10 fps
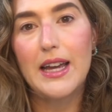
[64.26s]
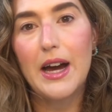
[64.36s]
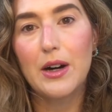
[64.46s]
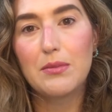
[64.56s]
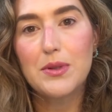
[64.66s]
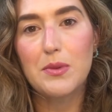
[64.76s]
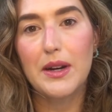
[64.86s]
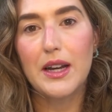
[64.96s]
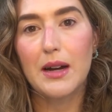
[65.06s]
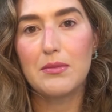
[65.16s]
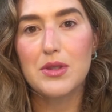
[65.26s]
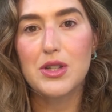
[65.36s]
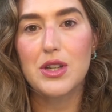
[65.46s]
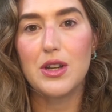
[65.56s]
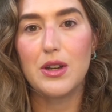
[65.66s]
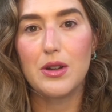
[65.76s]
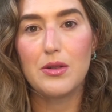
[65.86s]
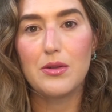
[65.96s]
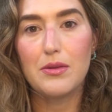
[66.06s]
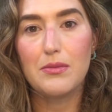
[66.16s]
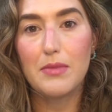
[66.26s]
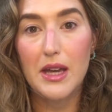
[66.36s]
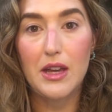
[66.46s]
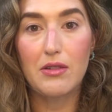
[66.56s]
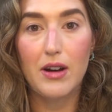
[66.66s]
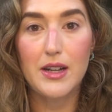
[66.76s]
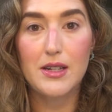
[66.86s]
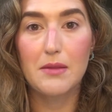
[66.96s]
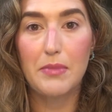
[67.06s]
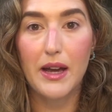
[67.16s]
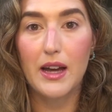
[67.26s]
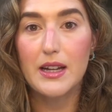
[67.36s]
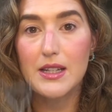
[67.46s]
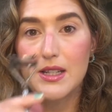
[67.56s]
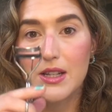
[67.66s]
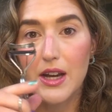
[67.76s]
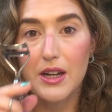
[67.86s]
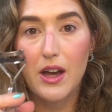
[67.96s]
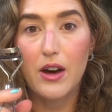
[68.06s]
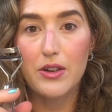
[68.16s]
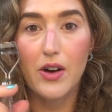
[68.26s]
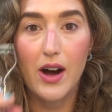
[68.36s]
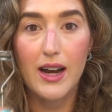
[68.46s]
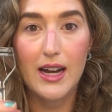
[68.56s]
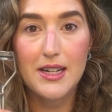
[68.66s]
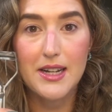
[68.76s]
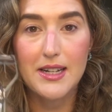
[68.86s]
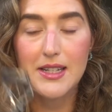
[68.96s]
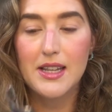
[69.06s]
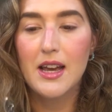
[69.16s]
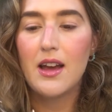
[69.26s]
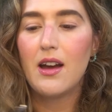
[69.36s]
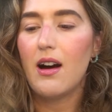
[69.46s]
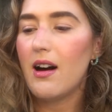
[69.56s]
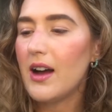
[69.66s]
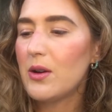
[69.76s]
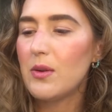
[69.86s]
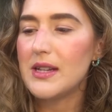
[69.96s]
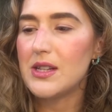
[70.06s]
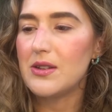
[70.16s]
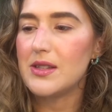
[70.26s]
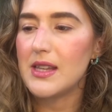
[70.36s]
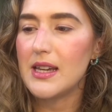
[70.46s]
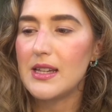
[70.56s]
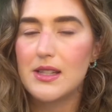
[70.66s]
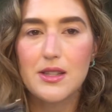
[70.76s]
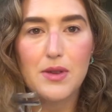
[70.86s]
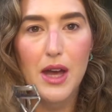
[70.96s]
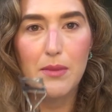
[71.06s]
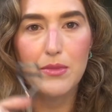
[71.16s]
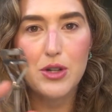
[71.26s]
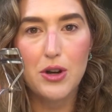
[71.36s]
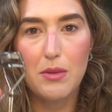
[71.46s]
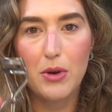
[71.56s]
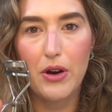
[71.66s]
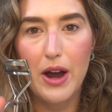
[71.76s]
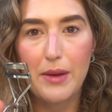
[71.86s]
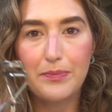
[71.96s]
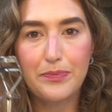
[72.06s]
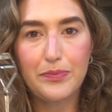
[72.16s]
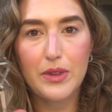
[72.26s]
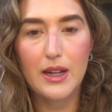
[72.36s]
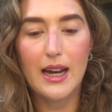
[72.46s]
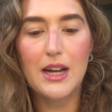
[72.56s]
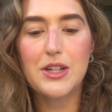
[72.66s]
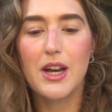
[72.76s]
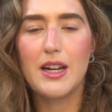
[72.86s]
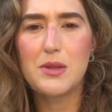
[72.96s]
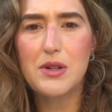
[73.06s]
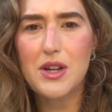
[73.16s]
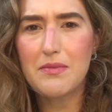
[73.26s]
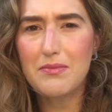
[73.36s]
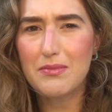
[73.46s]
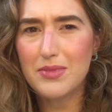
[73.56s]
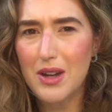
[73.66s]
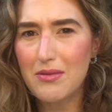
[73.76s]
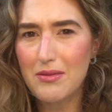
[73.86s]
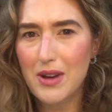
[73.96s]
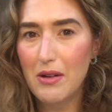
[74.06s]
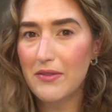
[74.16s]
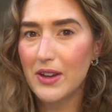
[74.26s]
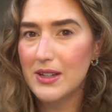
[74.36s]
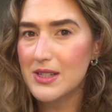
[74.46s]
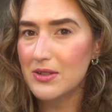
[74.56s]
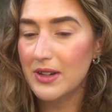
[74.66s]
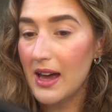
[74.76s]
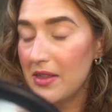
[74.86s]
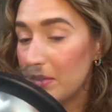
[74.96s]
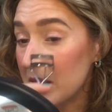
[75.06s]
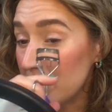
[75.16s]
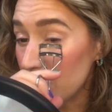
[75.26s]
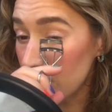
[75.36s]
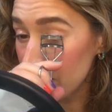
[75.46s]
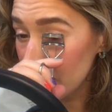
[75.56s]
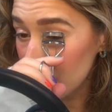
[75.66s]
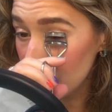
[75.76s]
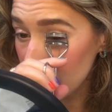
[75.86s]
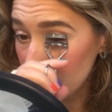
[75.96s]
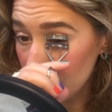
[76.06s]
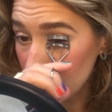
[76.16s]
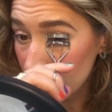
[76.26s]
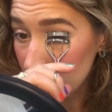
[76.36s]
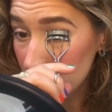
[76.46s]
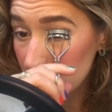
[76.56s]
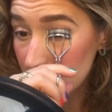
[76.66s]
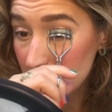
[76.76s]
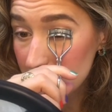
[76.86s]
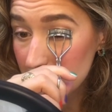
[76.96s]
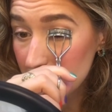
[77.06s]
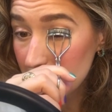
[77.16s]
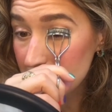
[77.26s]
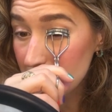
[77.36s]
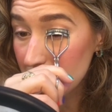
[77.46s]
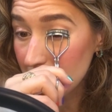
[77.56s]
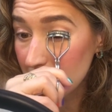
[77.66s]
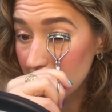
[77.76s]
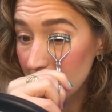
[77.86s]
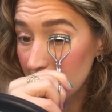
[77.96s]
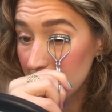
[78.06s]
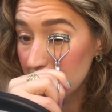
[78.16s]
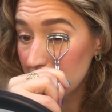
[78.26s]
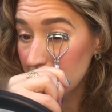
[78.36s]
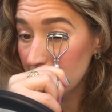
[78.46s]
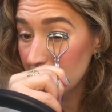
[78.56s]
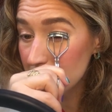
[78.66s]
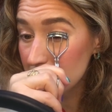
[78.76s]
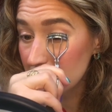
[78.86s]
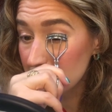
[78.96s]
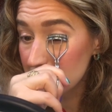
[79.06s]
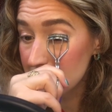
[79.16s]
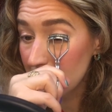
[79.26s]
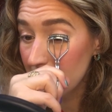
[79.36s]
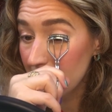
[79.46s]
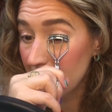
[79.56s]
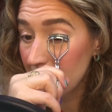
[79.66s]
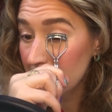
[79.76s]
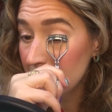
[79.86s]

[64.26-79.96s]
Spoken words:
helps when it comes to making your eyes look bigger is to curl your eyelashes. I always use these fluttery-er lash curlers, which I don't know if you can still get them anymore. I don't think you can, but there are lots of good ones out there.